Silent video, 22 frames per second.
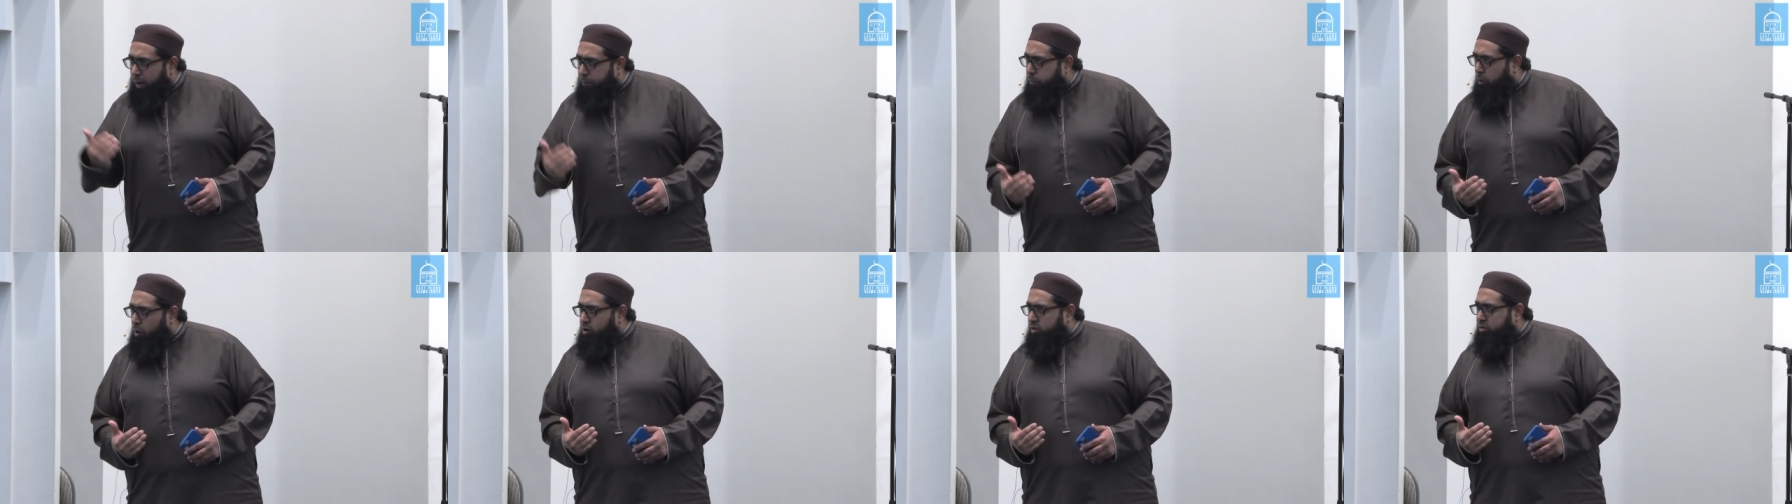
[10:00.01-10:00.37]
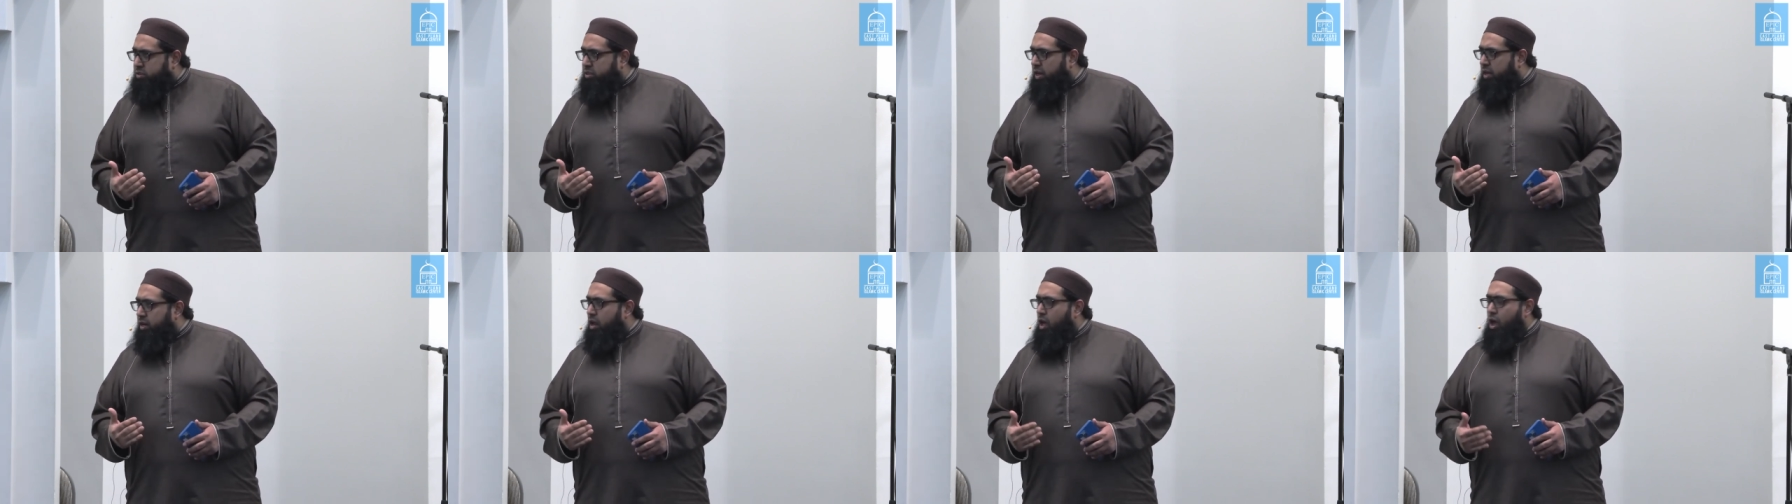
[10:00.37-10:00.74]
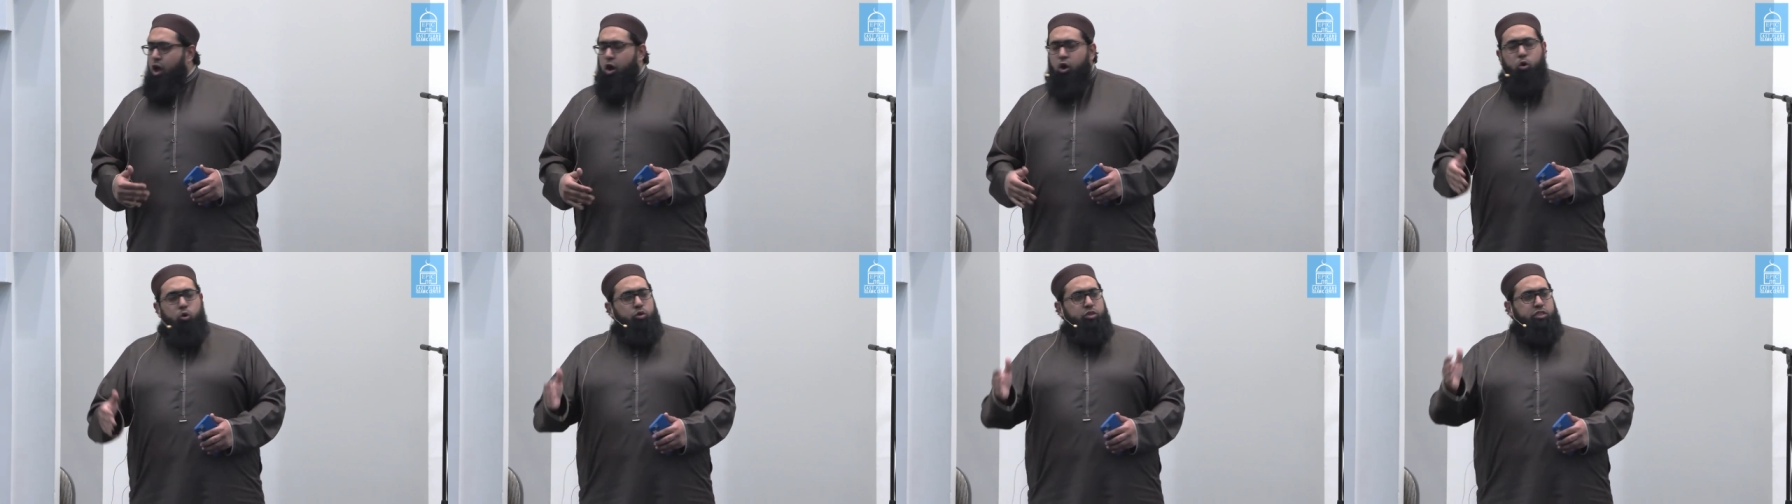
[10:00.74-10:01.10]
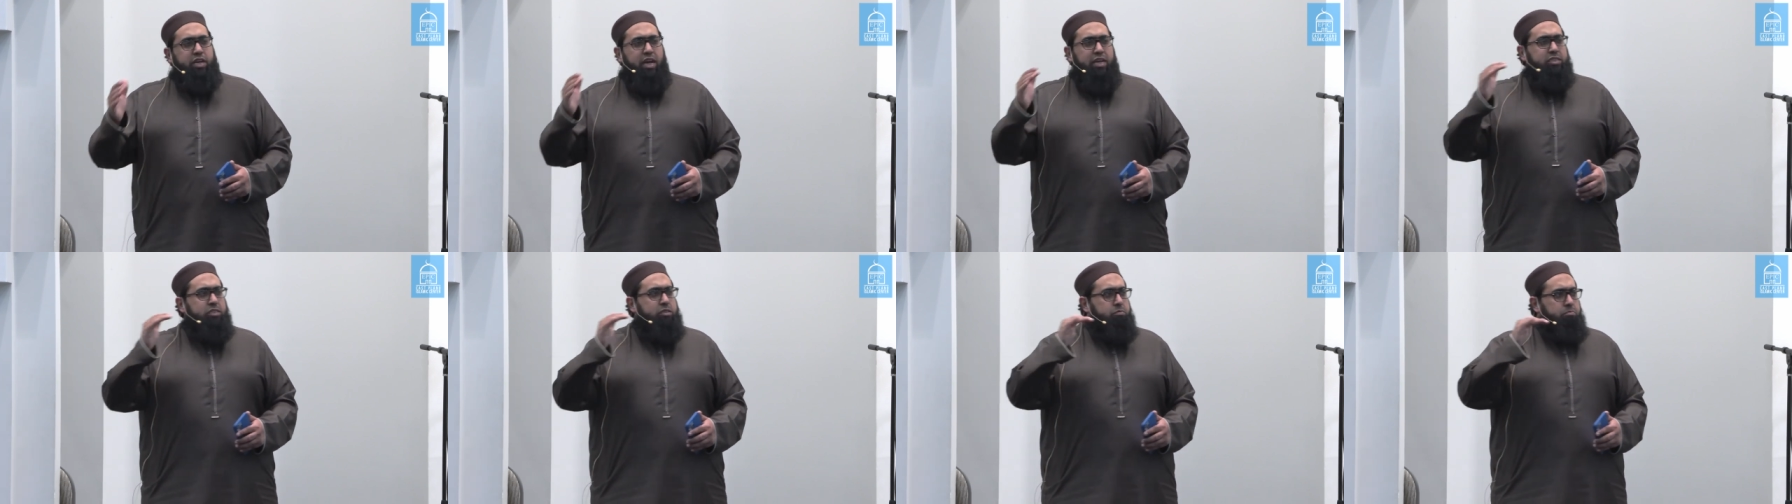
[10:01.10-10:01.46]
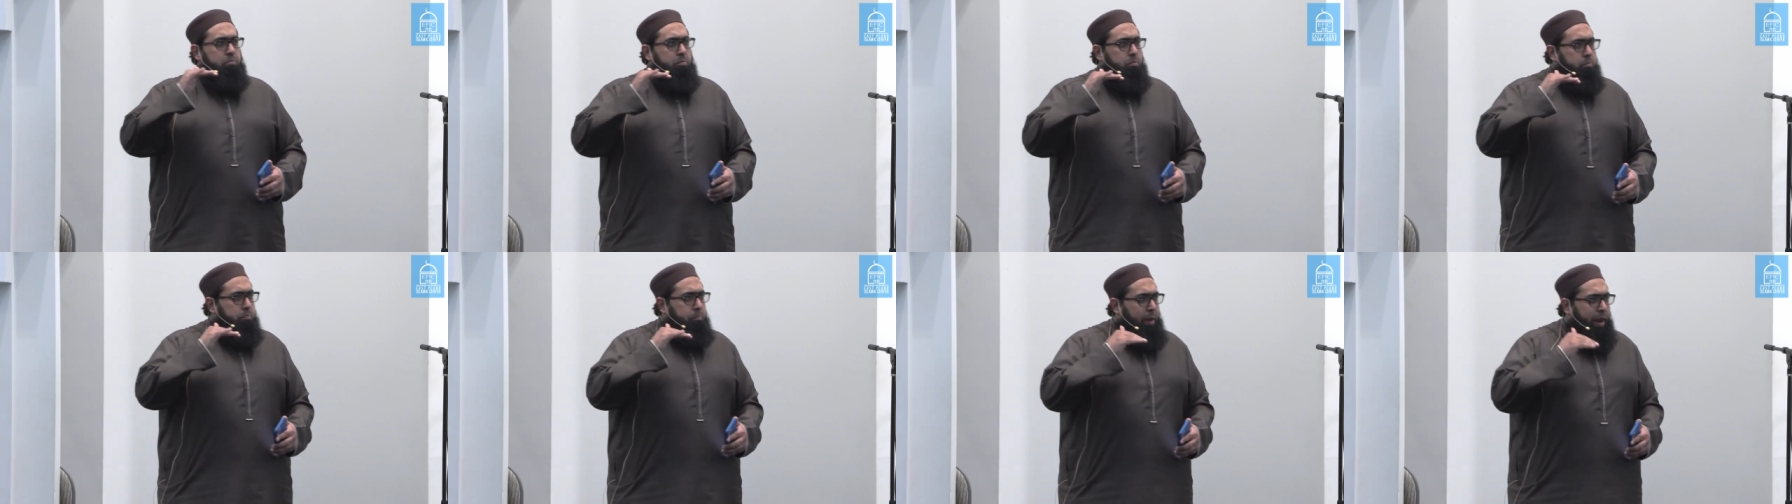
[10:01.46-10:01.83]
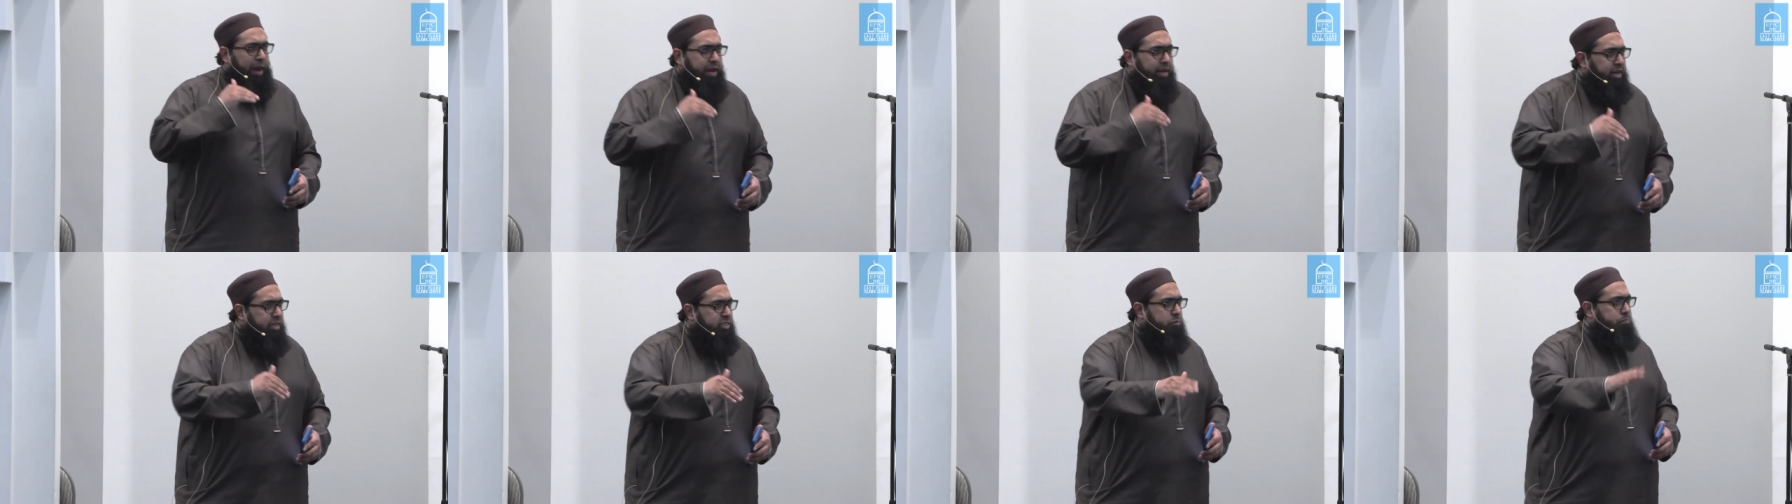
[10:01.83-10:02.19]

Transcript: a person who just paid